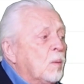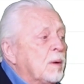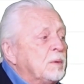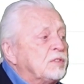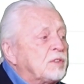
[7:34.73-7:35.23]

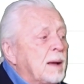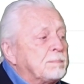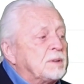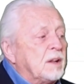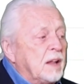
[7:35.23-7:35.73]
When we
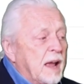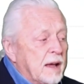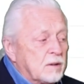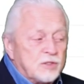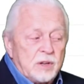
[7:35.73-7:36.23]
step to the
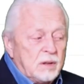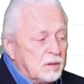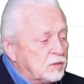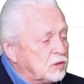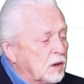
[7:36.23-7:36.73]

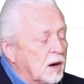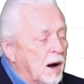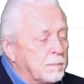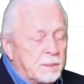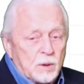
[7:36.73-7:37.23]
energy, it's still
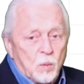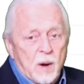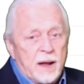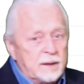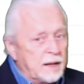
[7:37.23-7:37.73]
up and away.